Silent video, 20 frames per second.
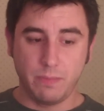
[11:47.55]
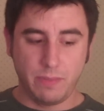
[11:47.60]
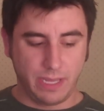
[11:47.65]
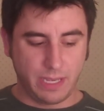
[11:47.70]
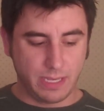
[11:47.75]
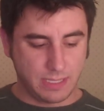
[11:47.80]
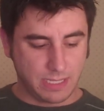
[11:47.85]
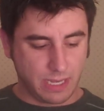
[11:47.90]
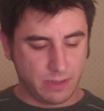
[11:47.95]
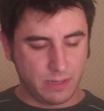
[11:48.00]

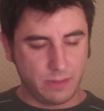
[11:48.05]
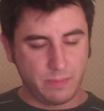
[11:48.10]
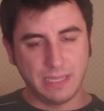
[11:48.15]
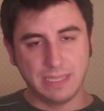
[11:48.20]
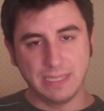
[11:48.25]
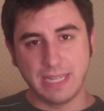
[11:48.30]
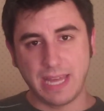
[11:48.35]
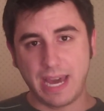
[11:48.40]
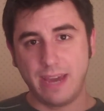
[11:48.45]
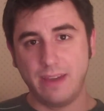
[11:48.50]
because I'm going to be
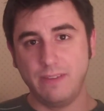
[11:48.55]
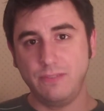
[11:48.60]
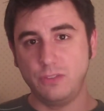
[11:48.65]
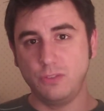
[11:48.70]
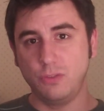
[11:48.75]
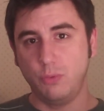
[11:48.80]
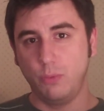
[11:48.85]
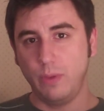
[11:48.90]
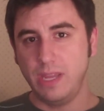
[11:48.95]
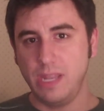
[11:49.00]
live
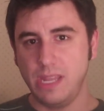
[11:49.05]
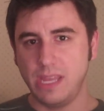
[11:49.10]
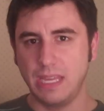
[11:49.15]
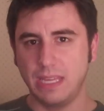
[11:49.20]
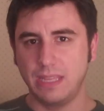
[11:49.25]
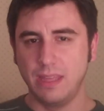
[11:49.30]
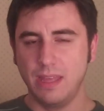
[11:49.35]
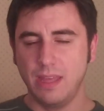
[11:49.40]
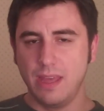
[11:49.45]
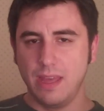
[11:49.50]

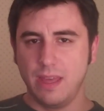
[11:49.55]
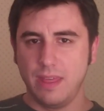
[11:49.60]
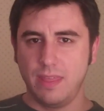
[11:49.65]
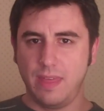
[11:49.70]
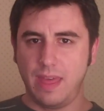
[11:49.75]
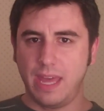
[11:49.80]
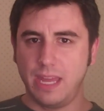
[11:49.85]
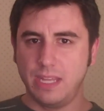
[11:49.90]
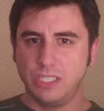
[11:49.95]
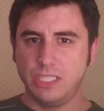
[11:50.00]
tweeting the
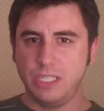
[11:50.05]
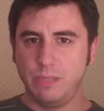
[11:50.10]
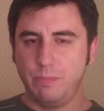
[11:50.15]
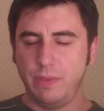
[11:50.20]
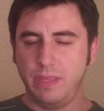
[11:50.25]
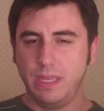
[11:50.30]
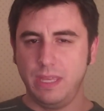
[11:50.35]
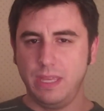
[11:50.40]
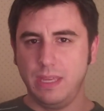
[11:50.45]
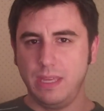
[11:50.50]

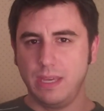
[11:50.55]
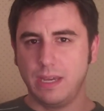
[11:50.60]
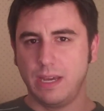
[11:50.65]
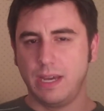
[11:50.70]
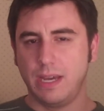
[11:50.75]
NGP,